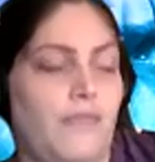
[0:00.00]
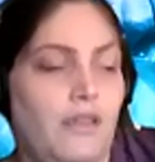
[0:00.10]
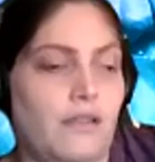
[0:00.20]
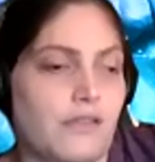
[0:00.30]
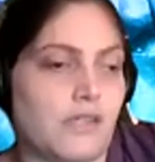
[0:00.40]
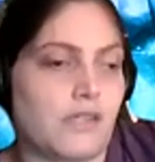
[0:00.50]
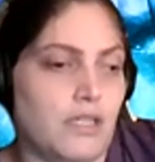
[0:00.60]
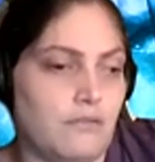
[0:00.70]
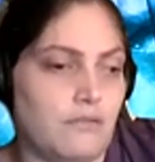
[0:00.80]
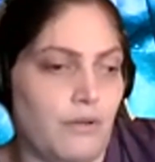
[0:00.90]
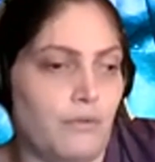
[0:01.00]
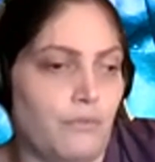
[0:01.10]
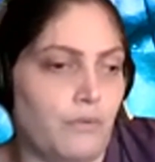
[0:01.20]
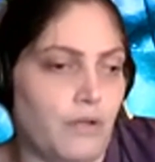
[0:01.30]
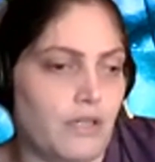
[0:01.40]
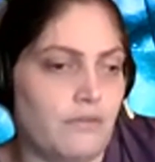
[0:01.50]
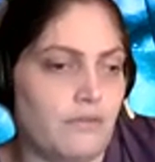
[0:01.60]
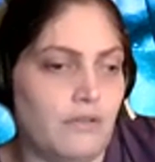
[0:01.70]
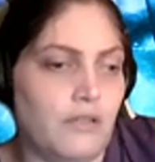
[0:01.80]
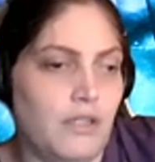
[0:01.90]
seeing what
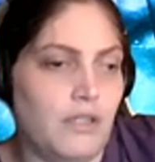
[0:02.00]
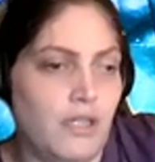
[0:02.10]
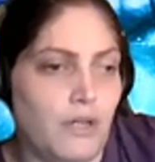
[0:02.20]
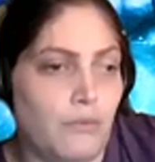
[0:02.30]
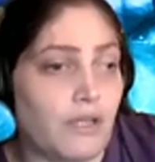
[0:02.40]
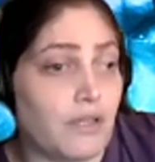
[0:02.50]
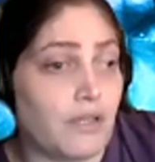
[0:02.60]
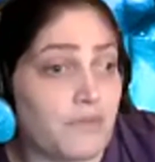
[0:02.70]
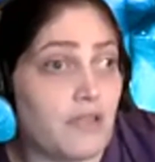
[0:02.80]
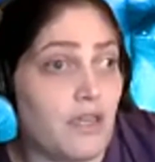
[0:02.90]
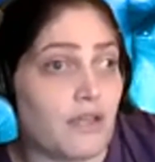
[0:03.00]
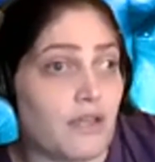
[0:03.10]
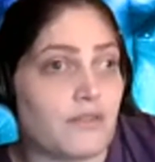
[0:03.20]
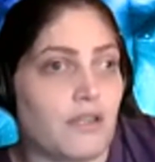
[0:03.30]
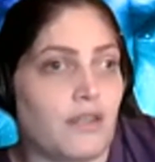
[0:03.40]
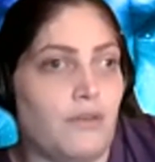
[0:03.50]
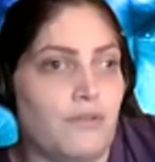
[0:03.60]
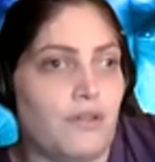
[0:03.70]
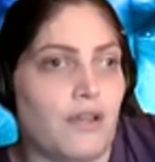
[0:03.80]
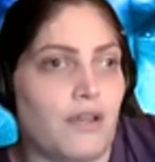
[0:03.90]
comes next. I know
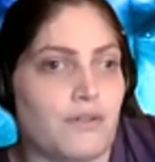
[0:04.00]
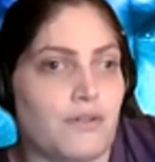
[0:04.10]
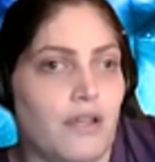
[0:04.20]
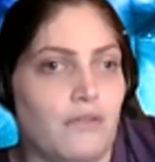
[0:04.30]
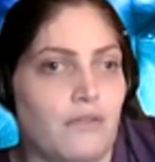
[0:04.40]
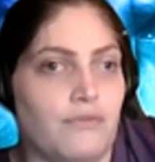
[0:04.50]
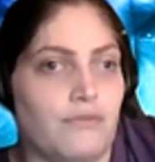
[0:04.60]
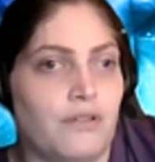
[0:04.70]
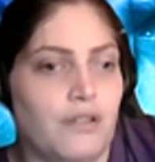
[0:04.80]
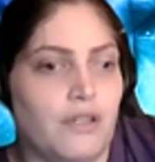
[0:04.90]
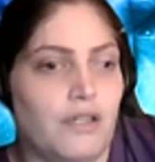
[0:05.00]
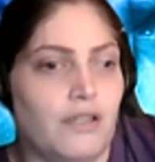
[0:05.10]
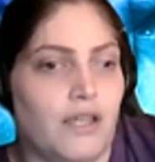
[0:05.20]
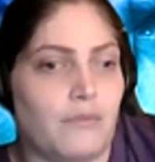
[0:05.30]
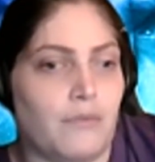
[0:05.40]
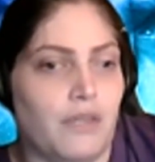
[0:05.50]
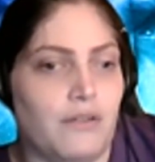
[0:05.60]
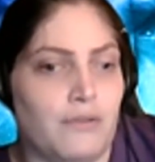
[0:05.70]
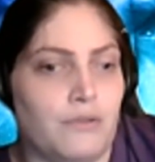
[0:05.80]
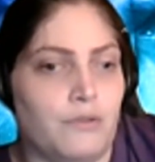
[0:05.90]
you guys are kind of like me,
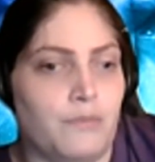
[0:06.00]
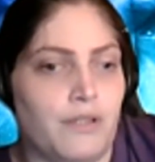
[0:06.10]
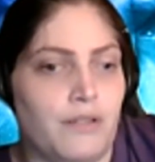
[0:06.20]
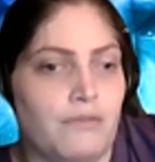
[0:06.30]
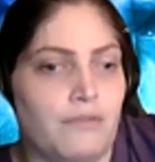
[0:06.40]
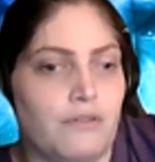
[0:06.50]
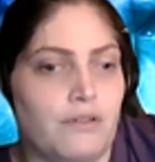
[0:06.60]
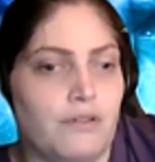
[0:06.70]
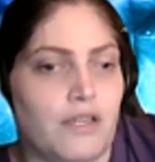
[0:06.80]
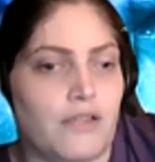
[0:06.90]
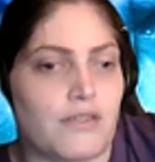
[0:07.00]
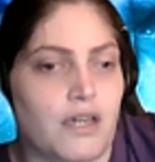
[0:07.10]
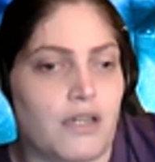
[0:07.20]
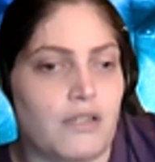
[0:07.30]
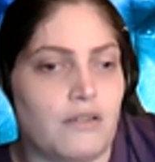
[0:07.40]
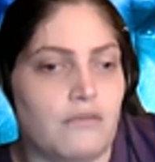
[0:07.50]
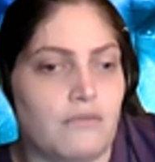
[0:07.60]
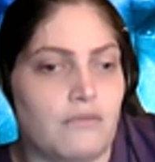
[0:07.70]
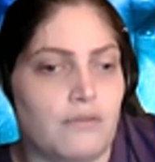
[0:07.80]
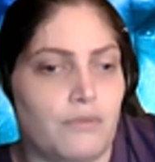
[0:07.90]
a little bit excited
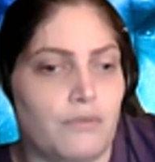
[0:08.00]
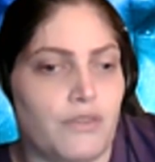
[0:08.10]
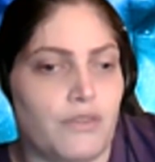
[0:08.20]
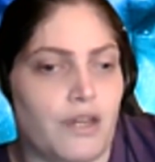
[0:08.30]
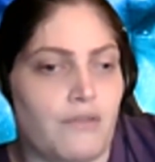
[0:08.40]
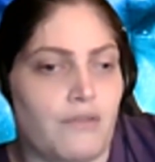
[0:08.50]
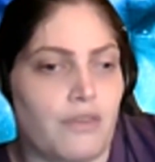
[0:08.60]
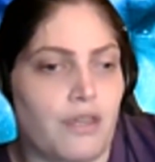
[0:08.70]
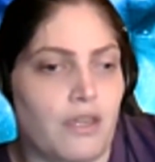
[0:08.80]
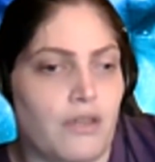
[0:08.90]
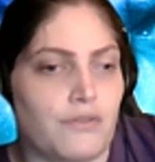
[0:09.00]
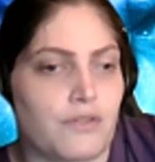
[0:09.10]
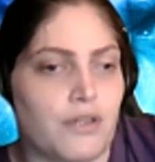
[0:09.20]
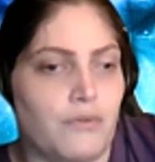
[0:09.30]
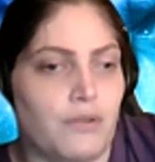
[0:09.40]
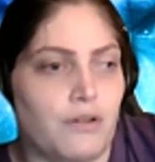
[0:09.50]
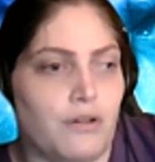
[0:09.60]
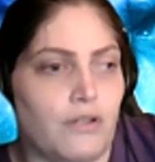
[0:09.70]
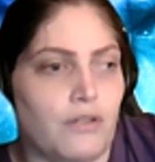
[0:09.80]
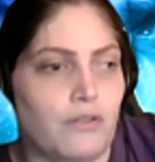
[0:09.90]
with everything else going
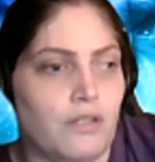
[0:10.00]
on.